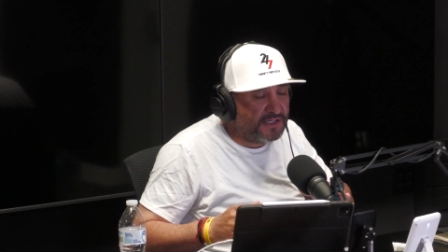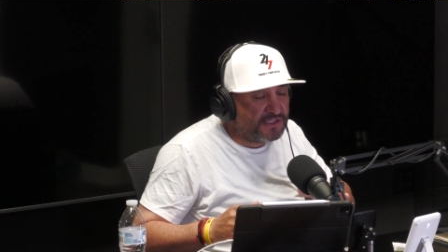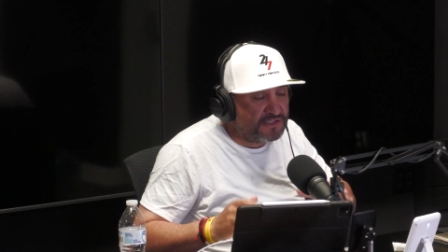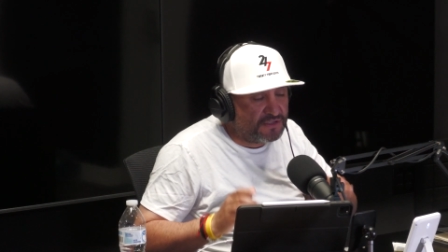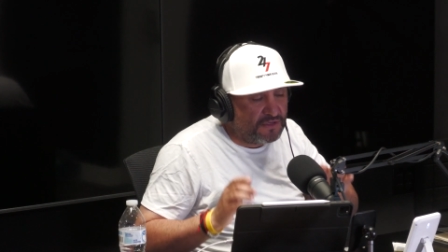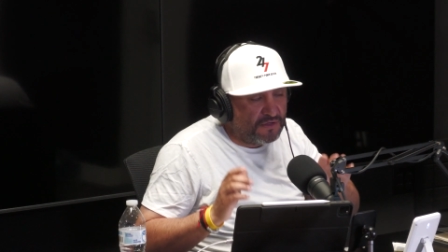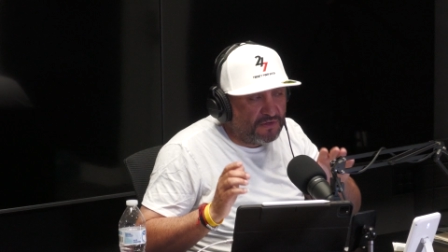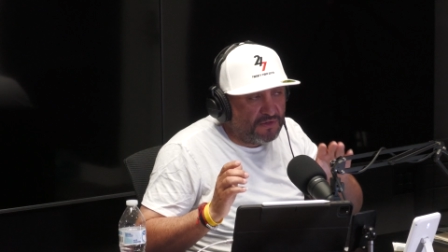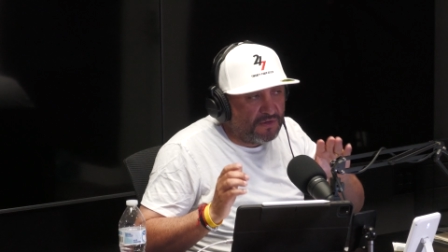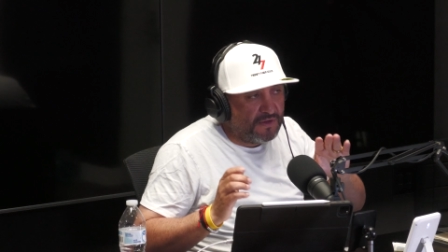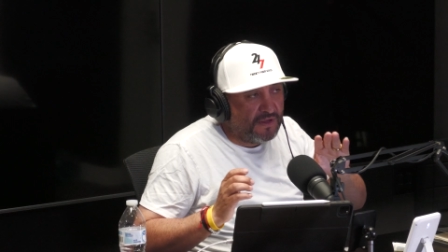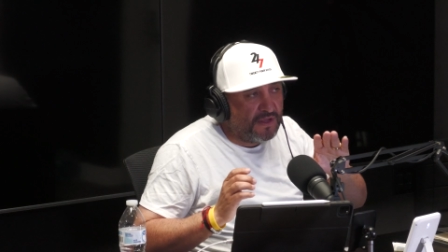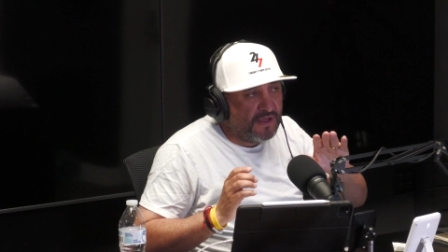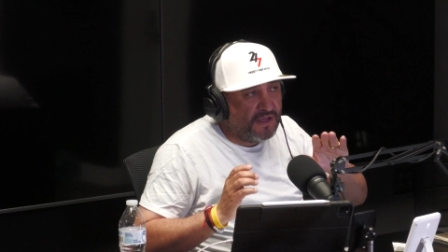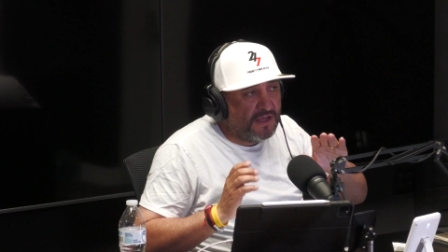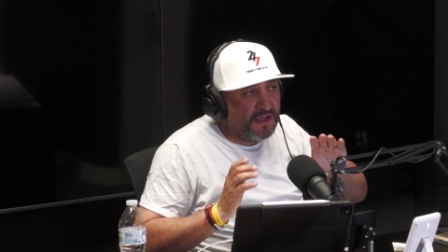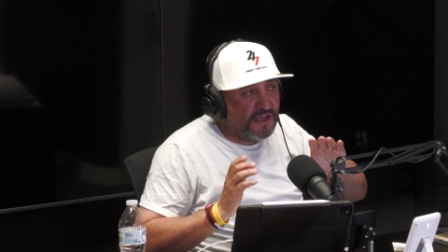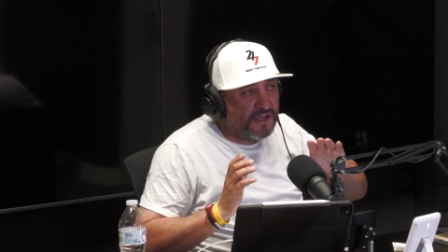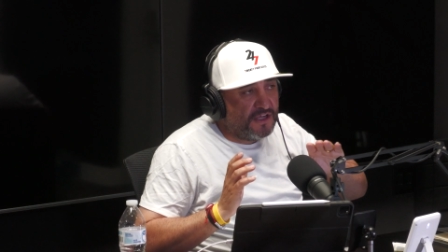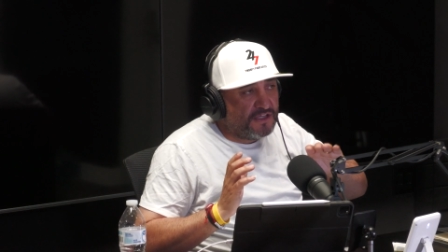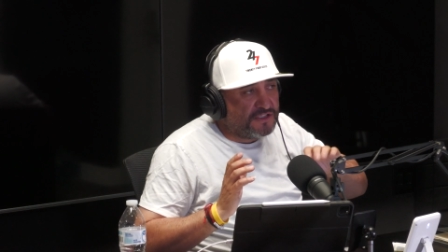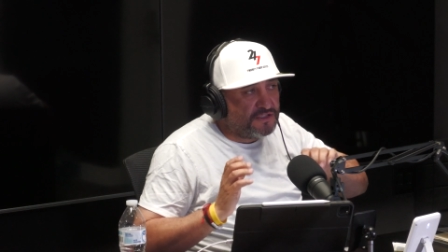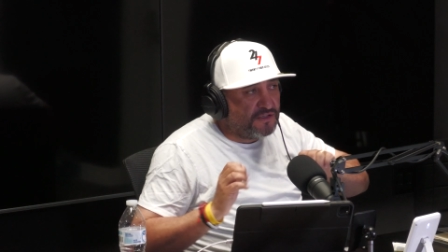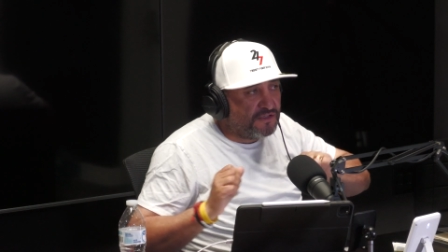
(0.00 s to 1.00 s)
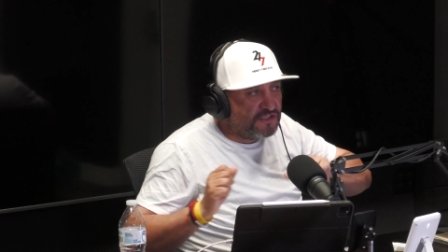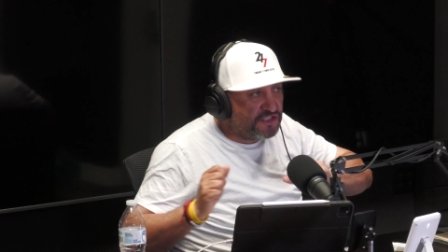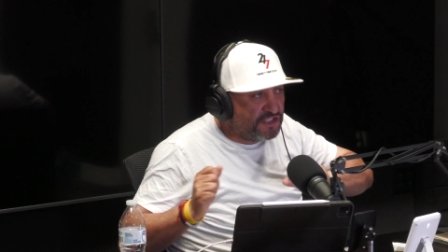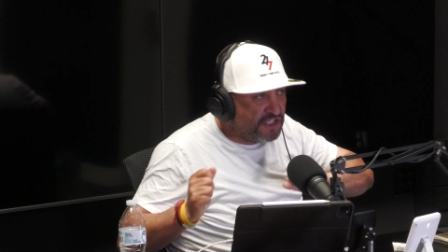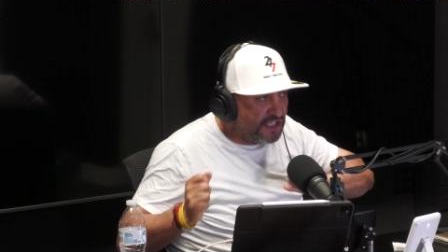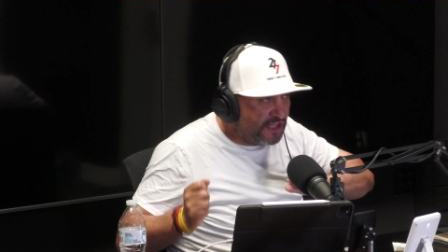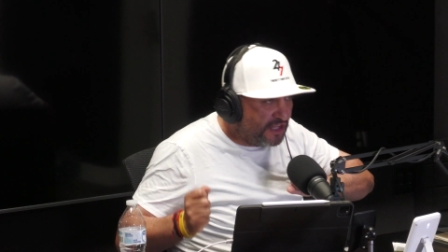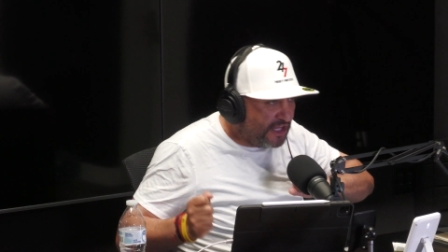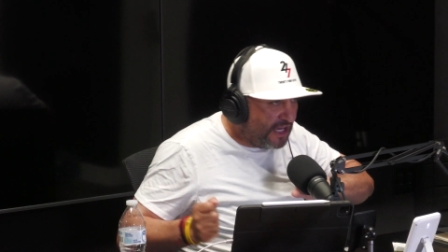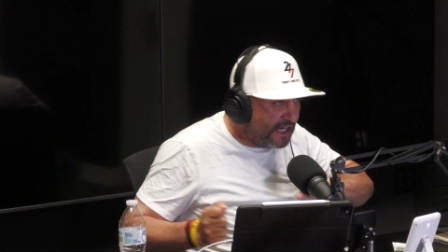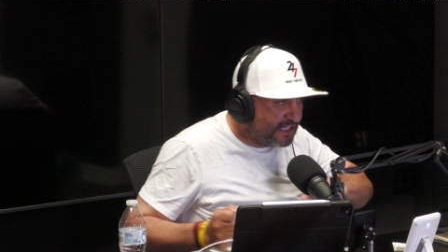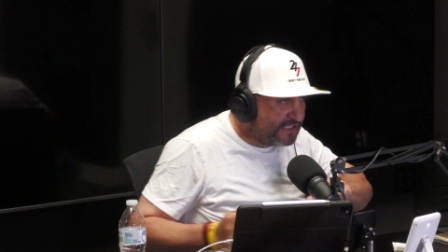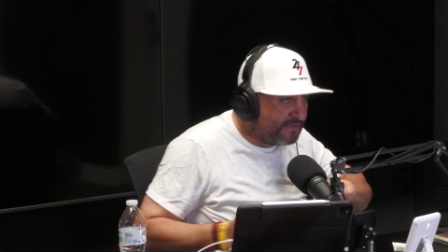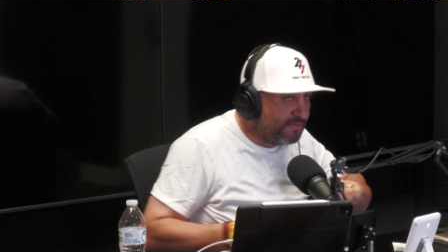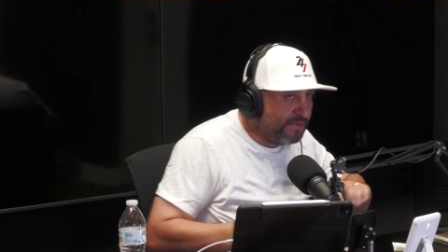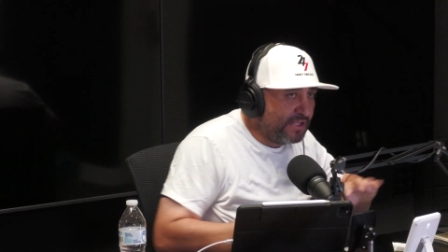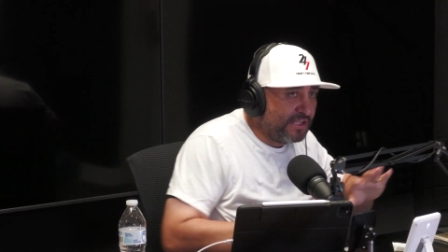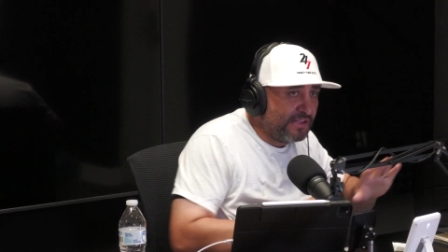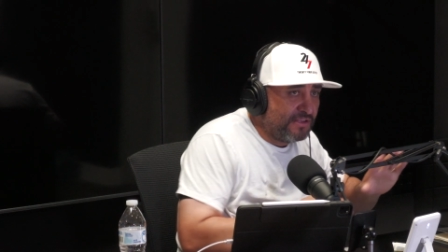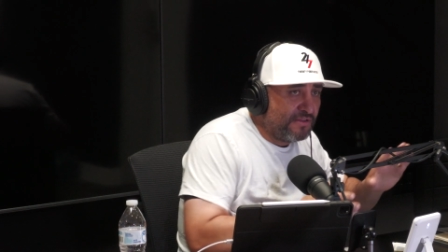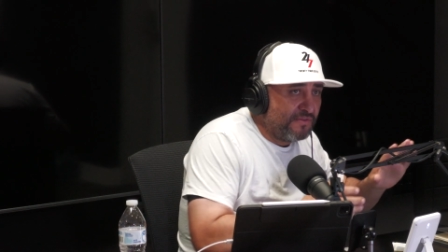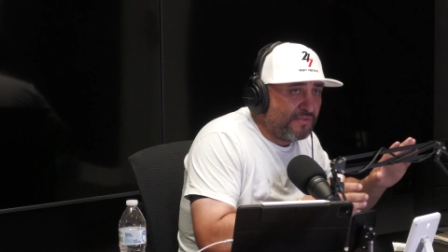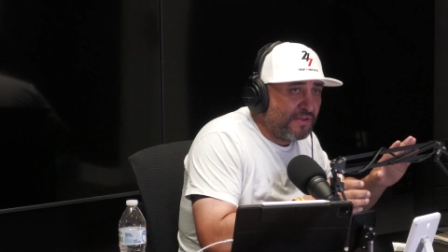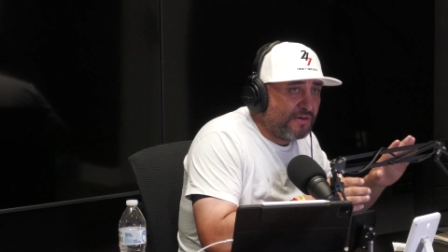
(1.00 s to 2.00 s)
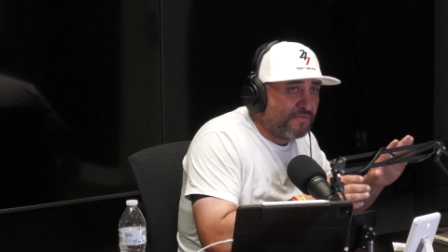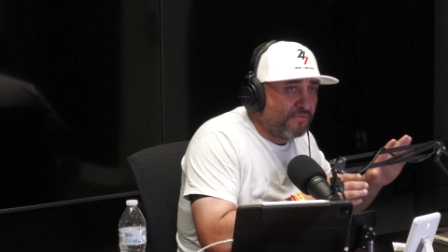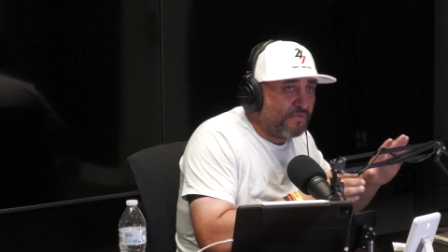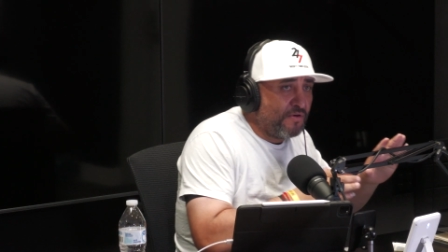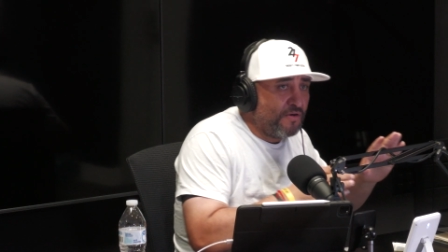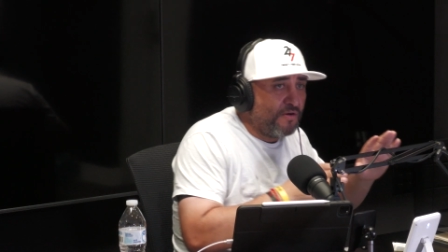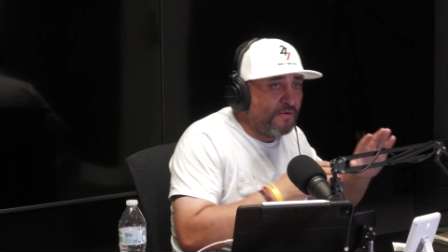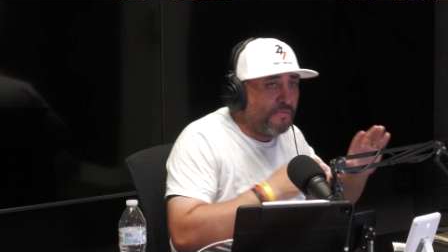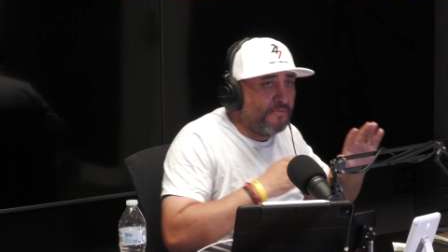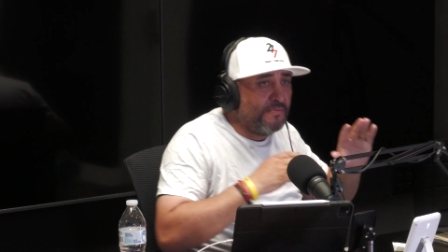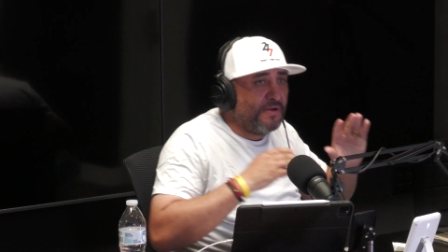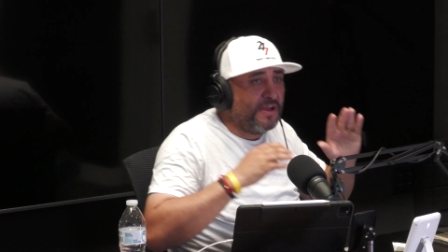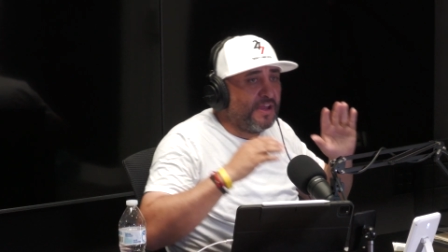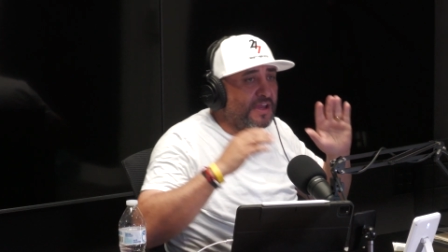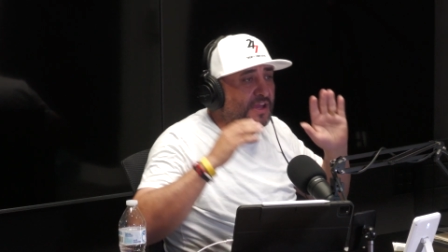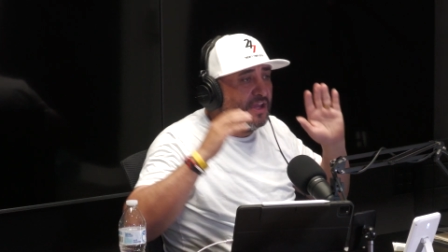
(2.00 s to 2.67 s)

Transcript: So she takes me into the room,